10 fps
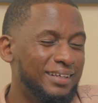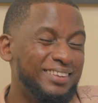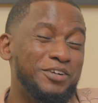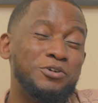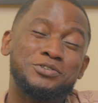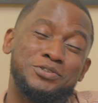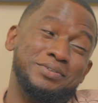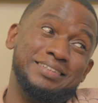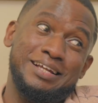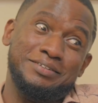then also
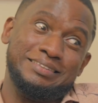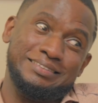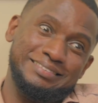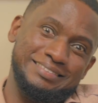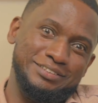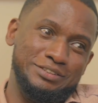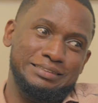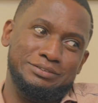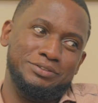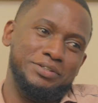now the
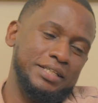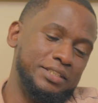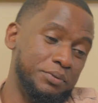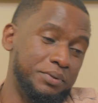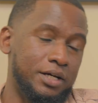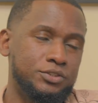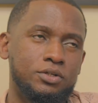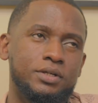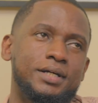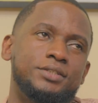children acting with, they're also
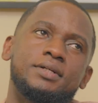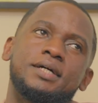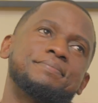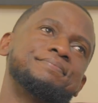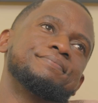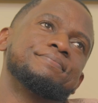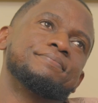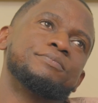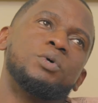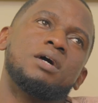looking at you like,
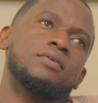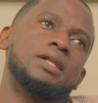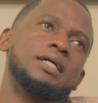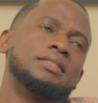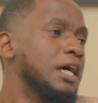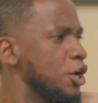you have a line.